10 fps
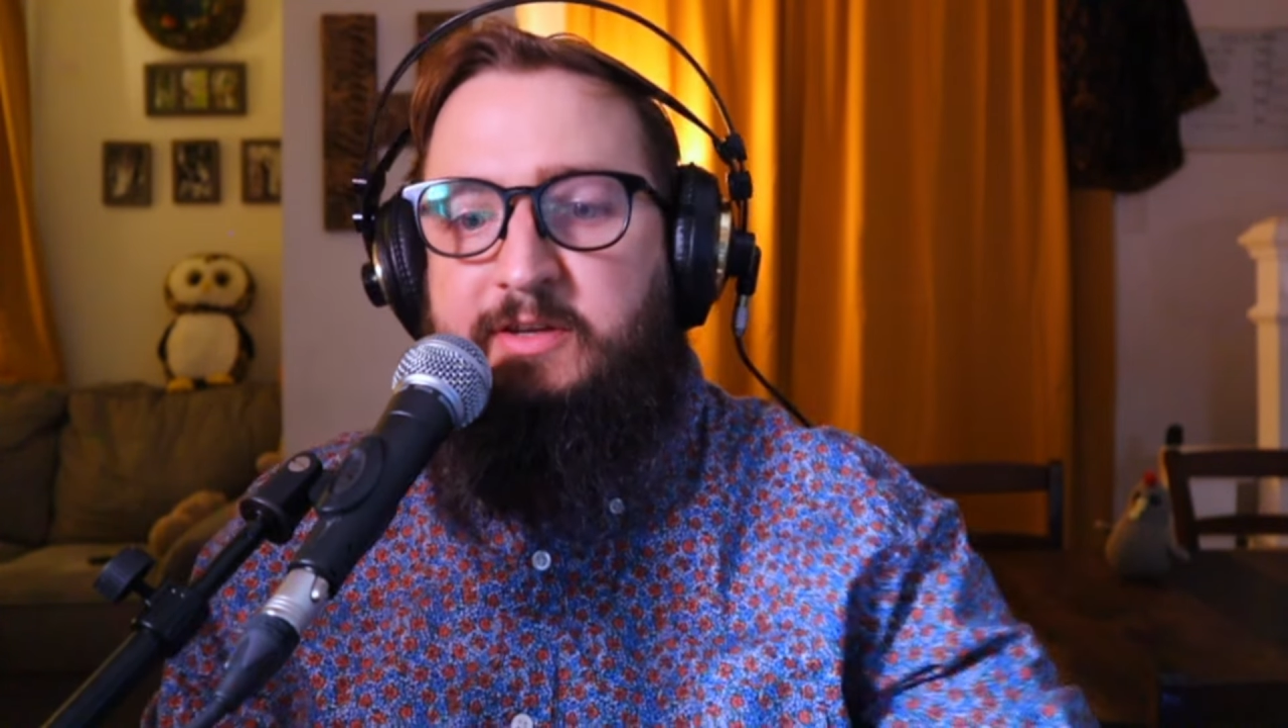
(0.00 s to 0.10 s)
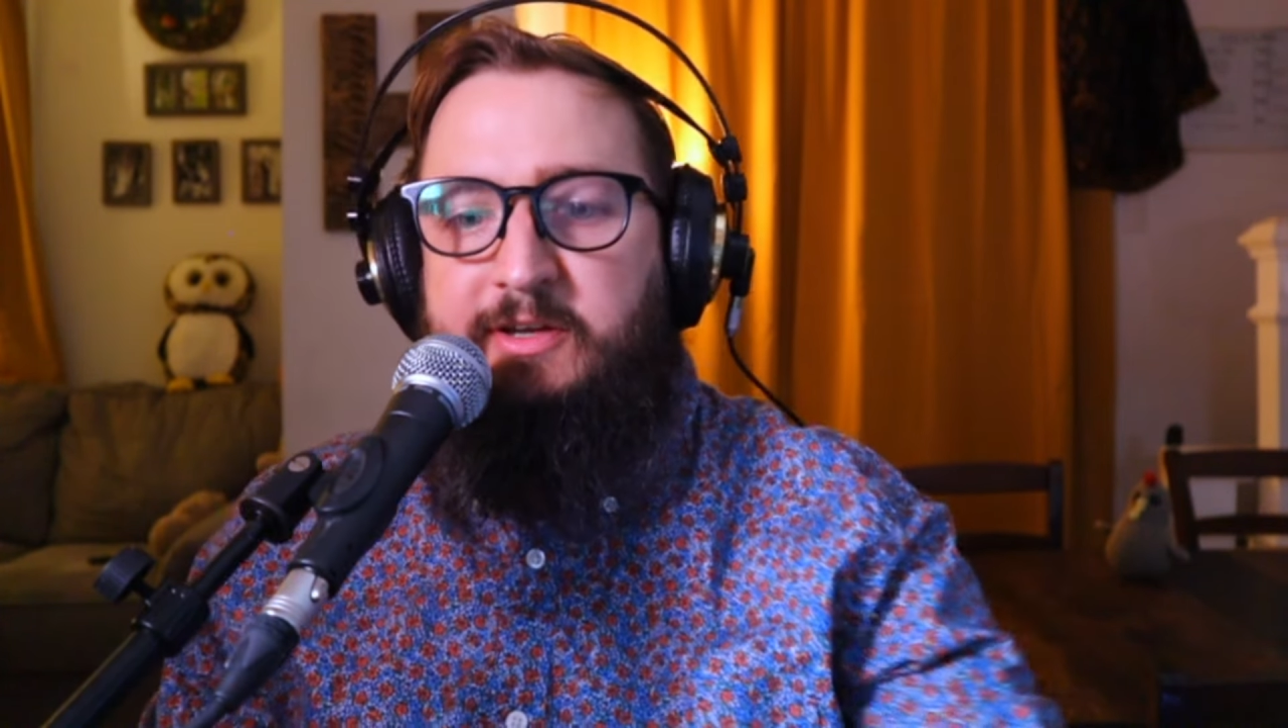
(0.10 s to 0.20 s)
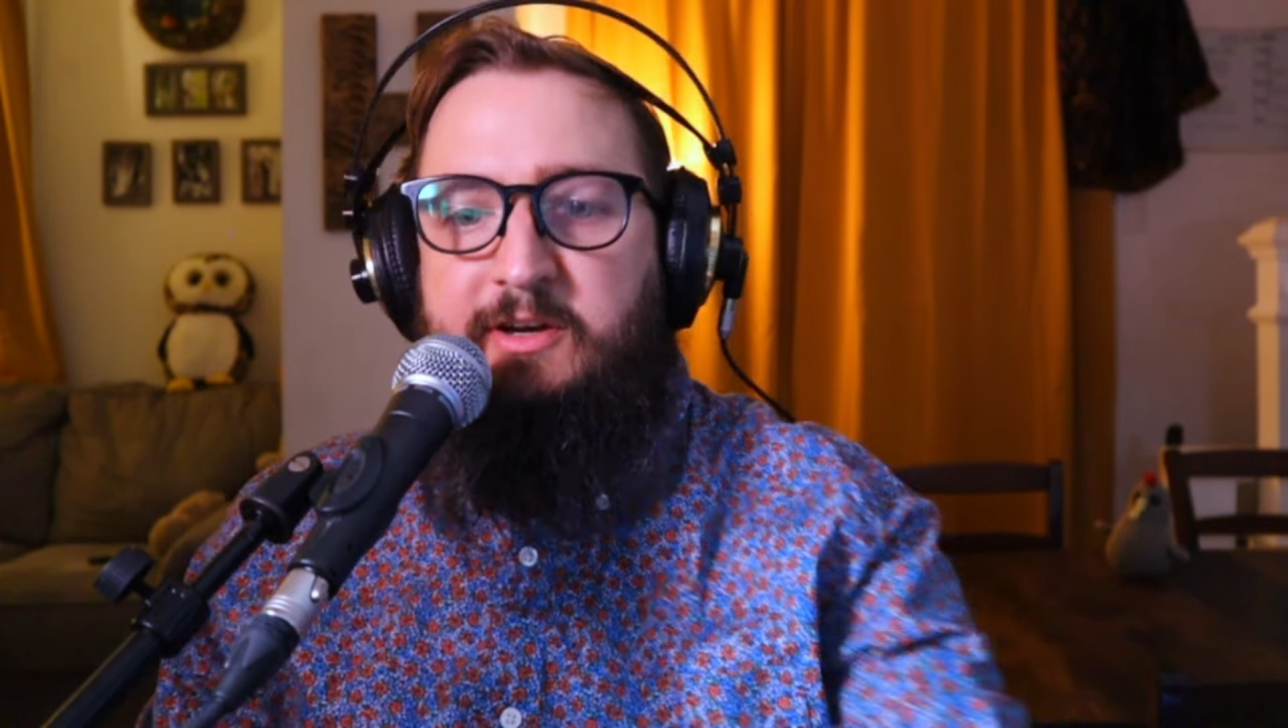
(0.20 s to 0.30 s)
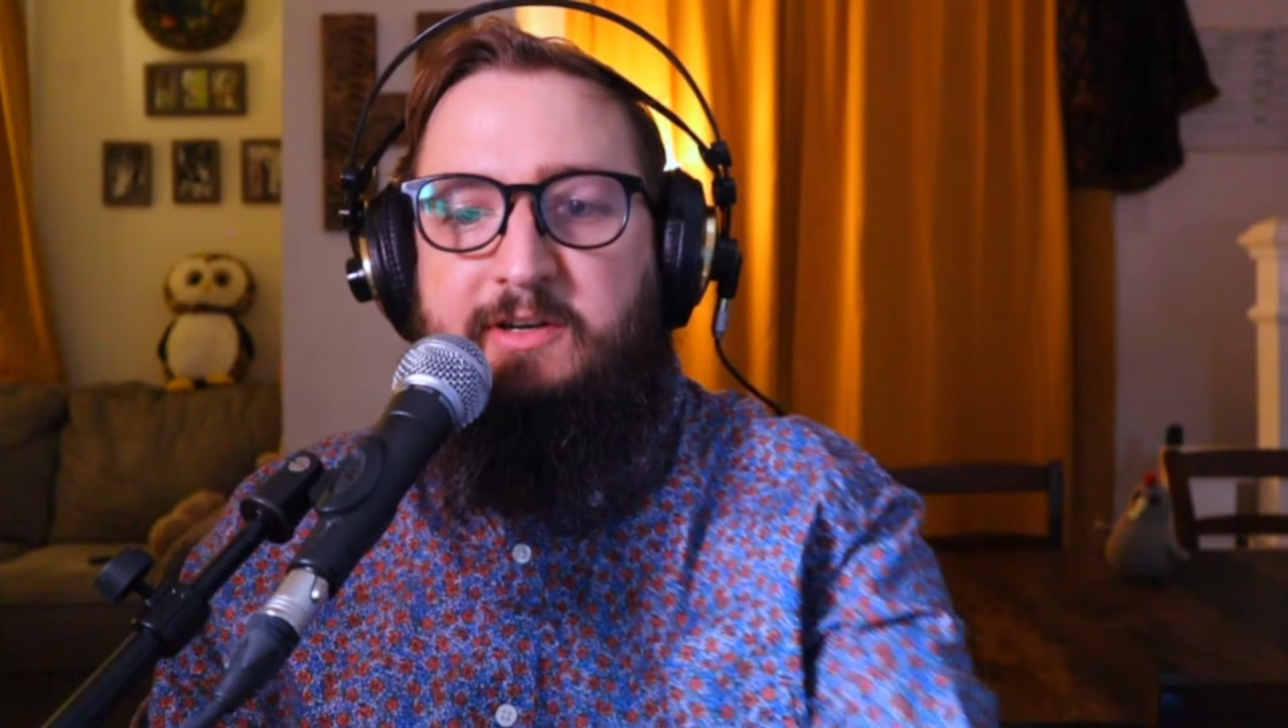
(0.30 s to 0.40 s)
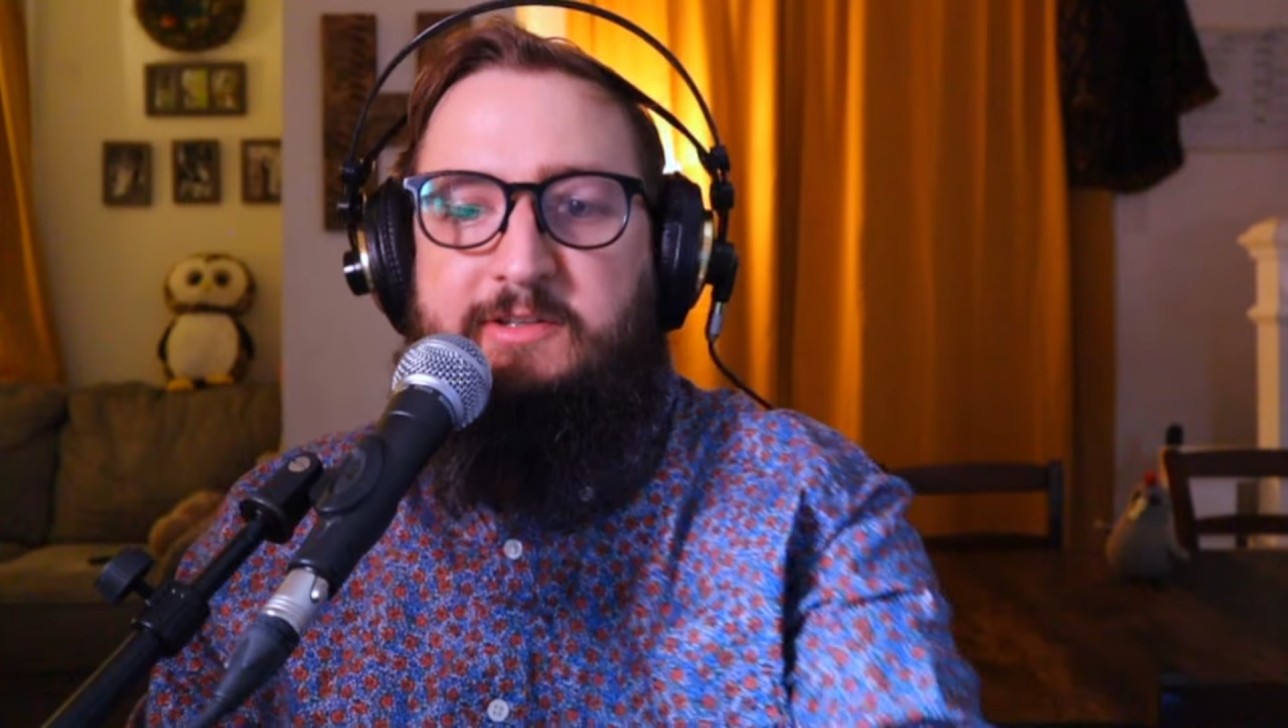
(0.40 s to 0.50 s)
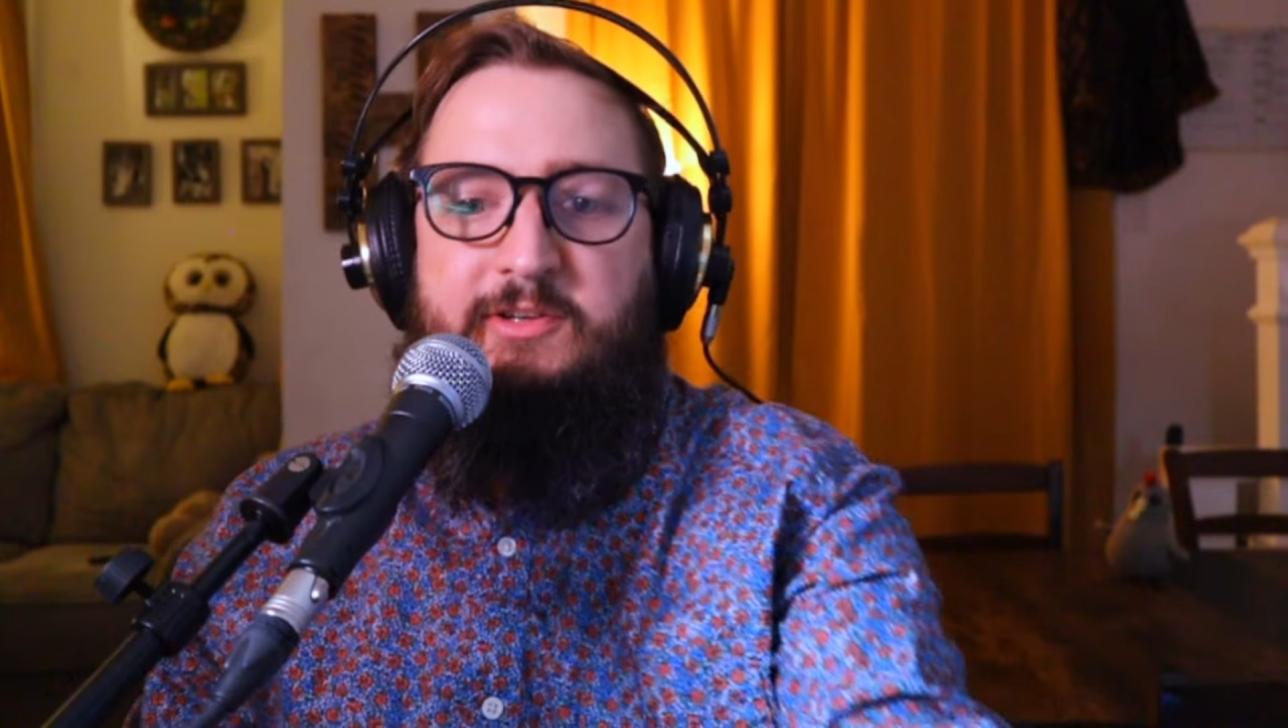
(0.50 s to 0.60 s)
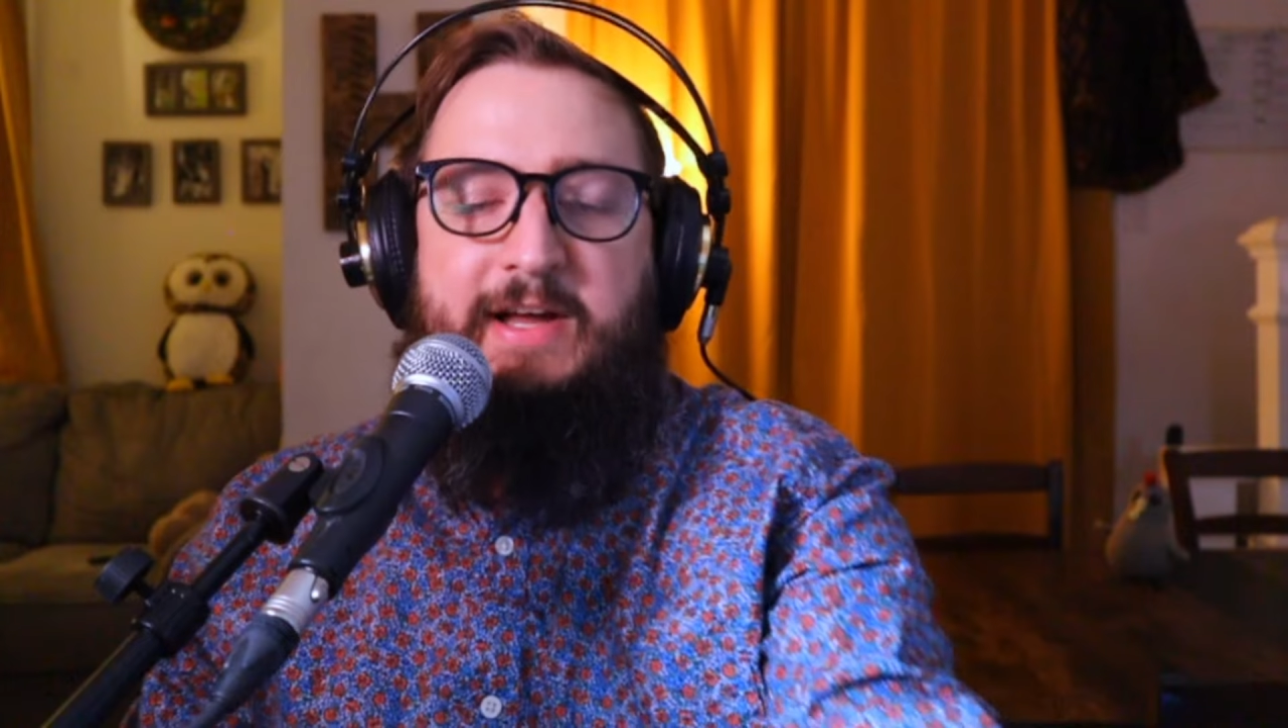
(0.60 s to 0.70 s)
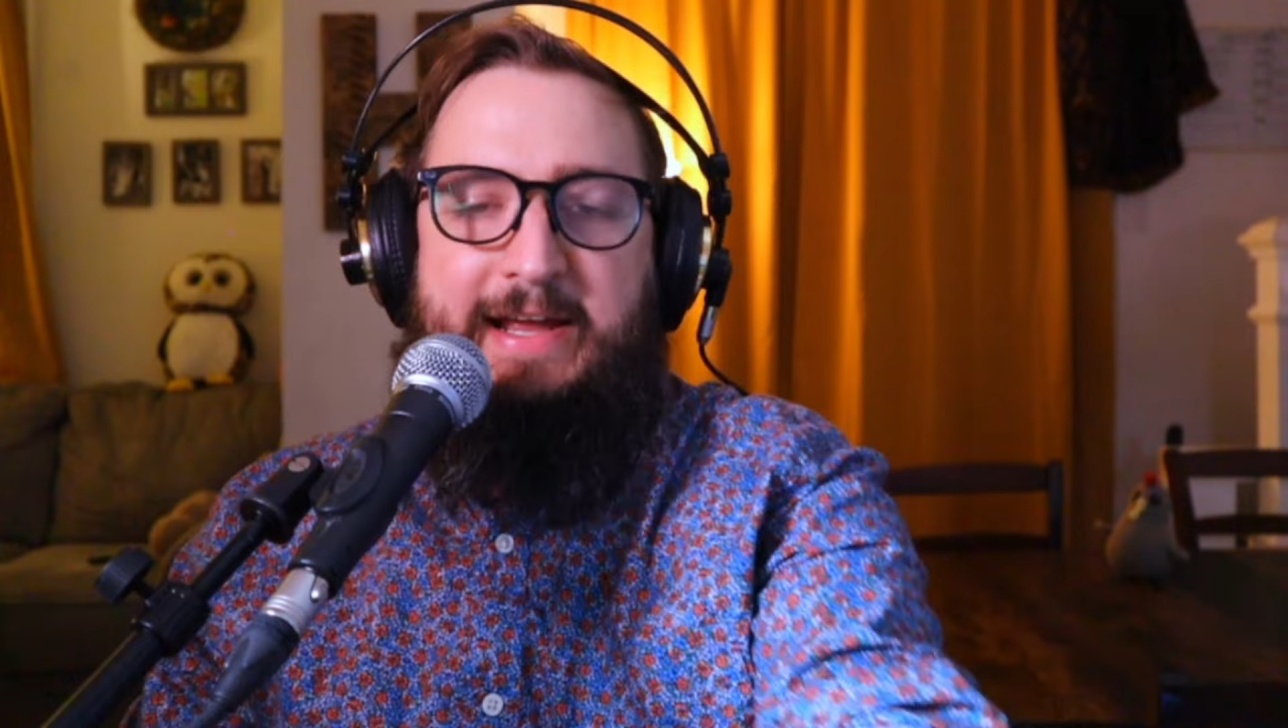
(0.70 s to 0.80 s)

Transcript: Got our little